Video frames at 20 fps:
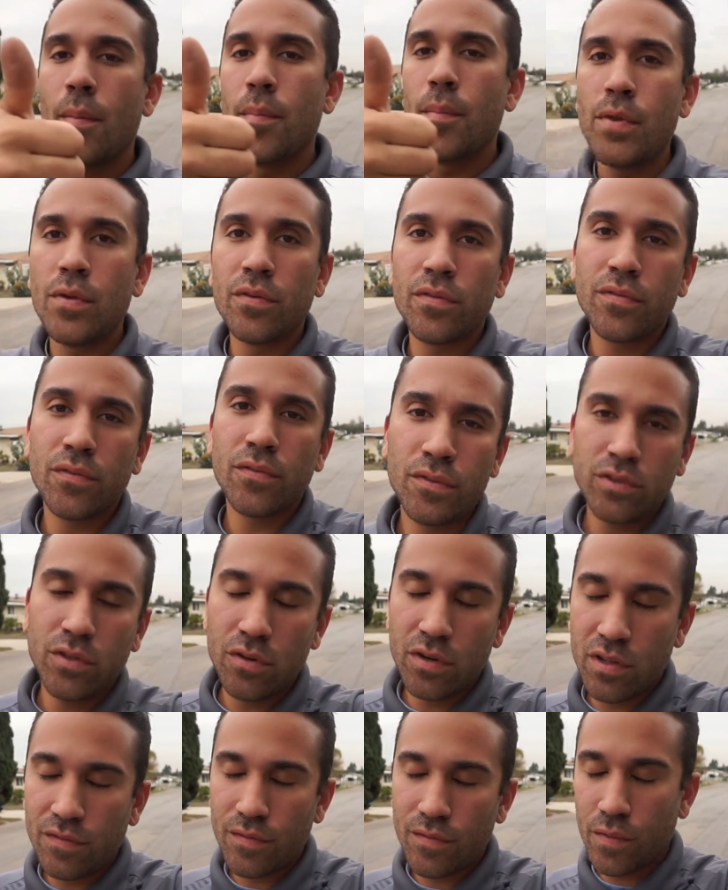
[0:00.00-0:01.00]
beautiful.
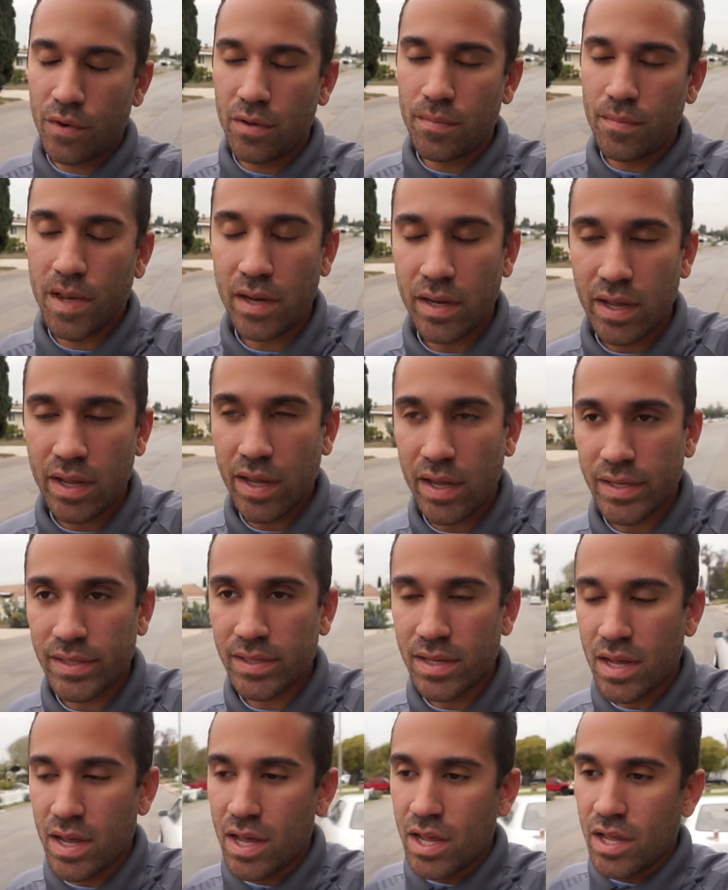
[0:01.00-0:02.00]
Don't even worry about it, guys.